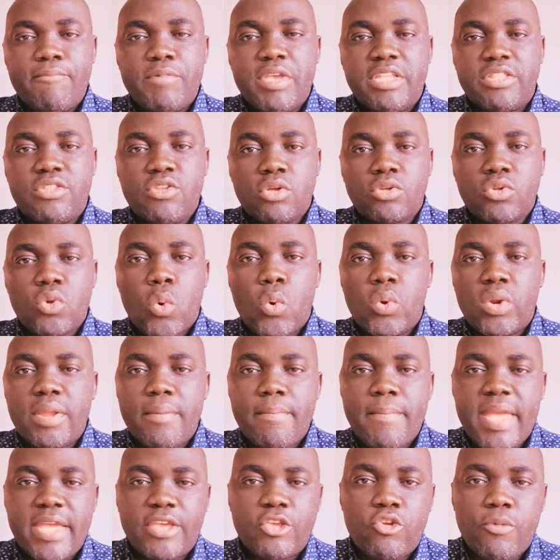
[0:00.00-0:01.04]
it not only
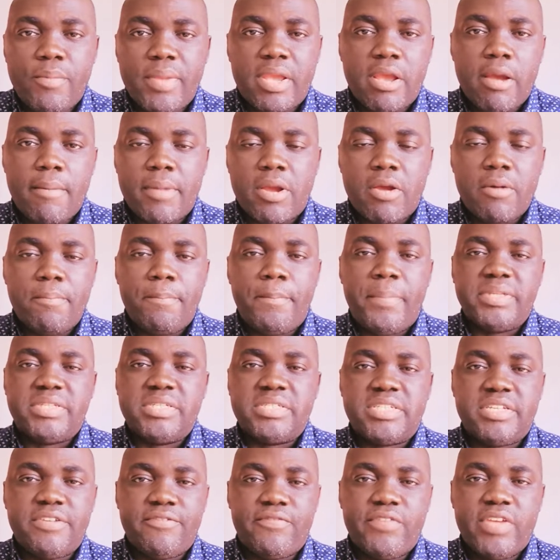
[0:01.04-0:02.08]
makes you become
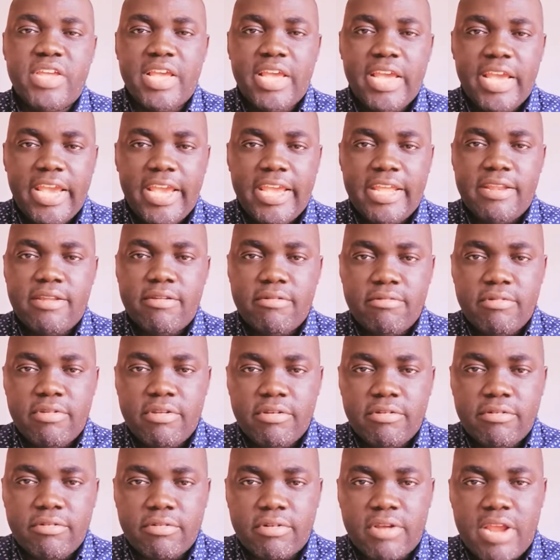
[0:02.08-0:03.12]
competitive in
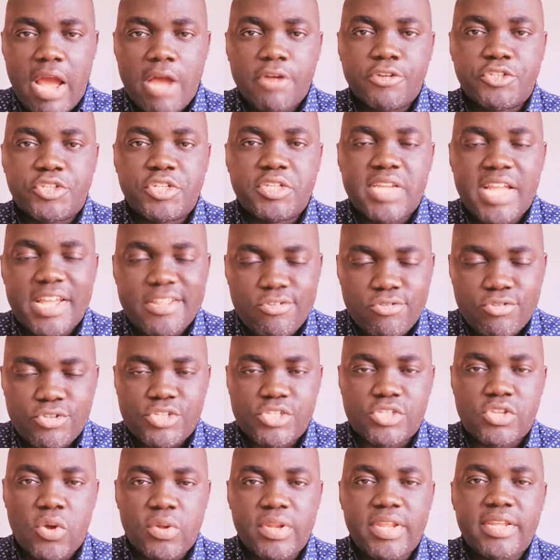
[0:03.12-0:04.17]
the country that you
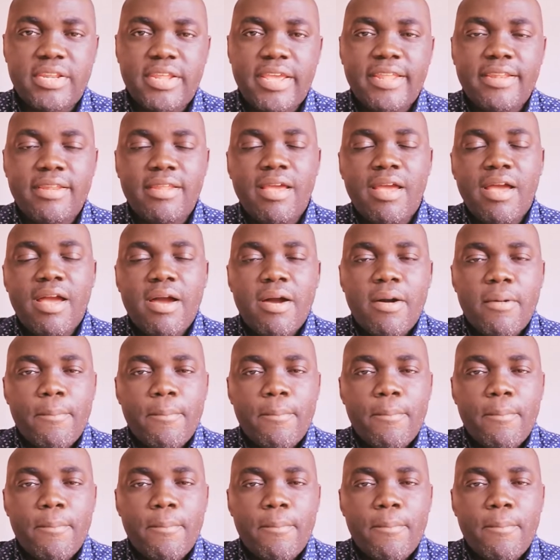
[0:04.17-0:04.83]
studied in,